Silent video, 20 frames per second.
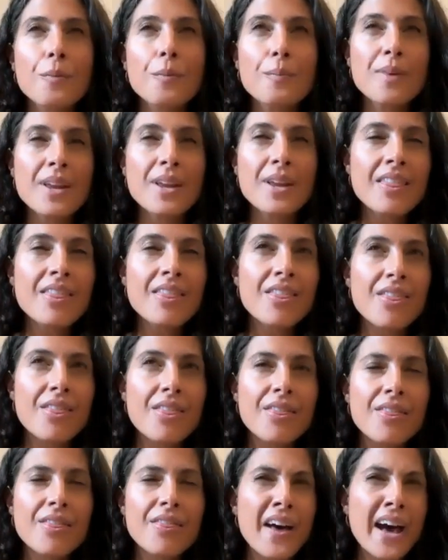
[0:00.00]
And for me,
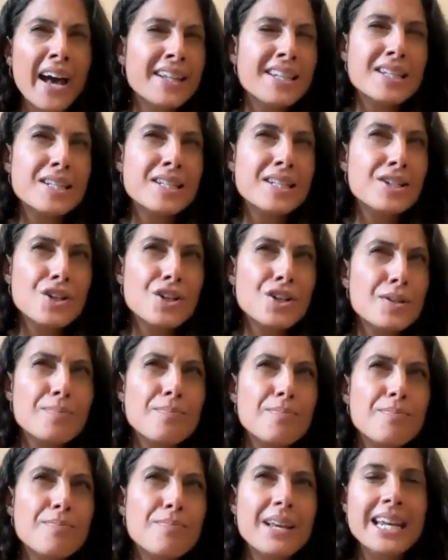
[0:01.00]
that's
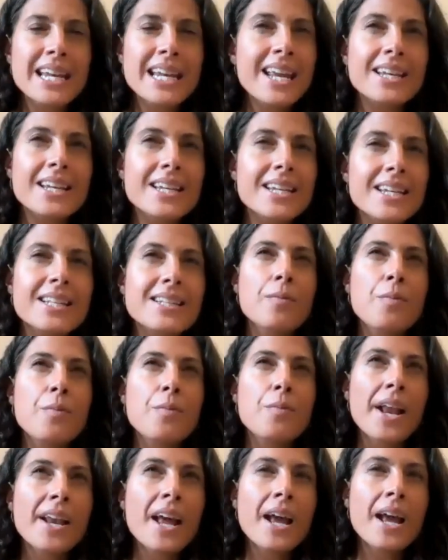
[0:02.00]
just been it. And
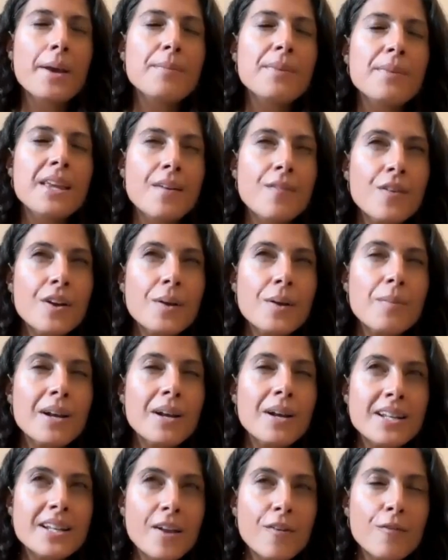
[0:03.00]
when I'm giving
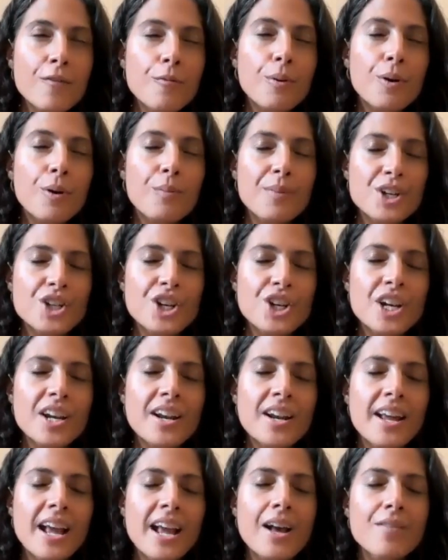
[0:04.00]
myself permission,
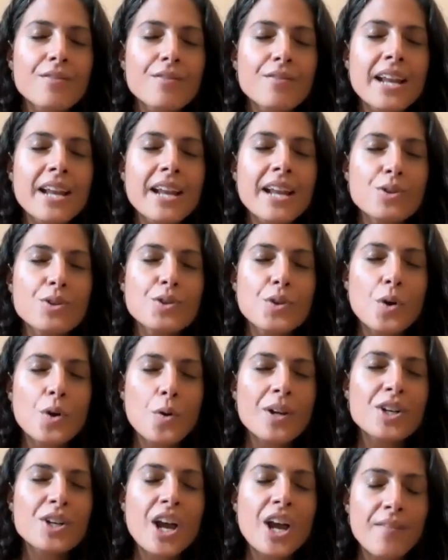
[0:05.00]
and I have now
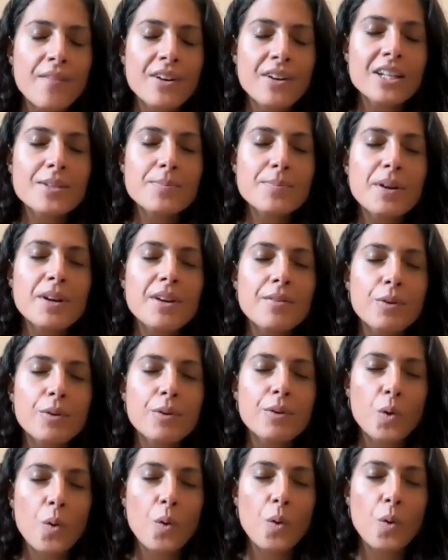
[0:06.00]
so much evidence, but it
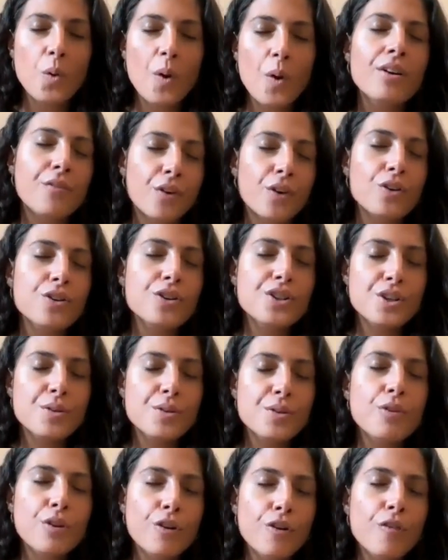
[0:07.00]
required
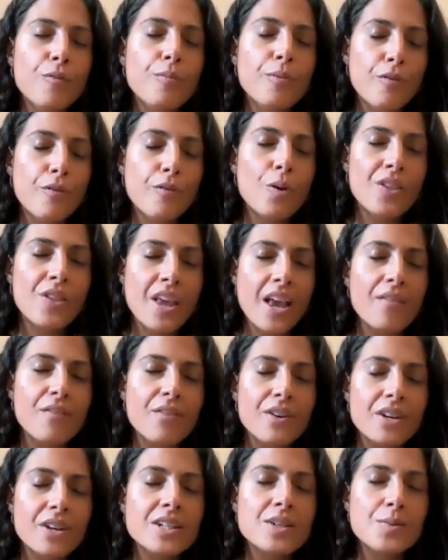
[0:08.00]
first to move before the
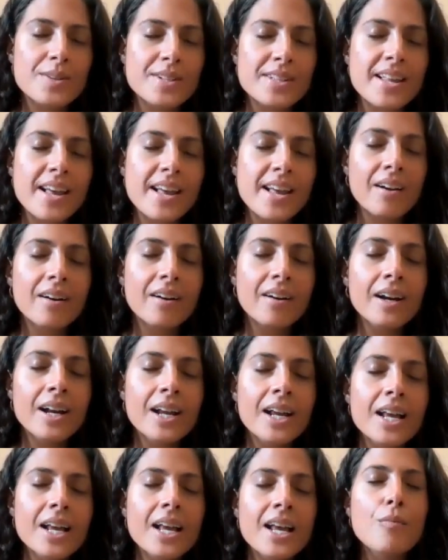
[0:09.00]
evidence was
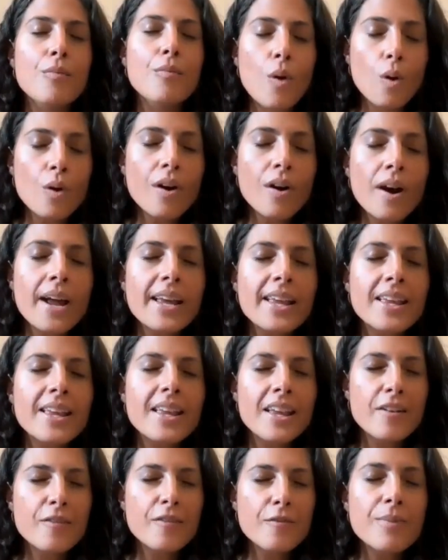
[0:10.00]
there, the more
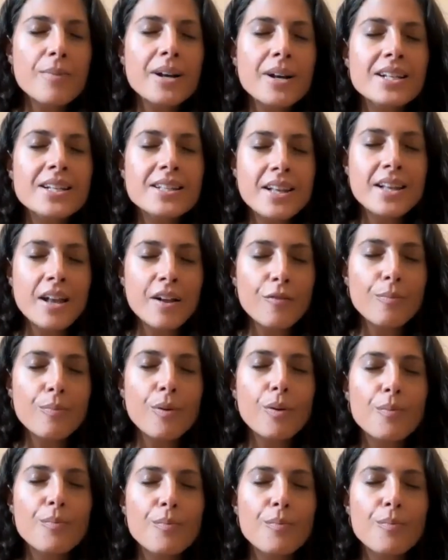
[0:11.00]
I give myself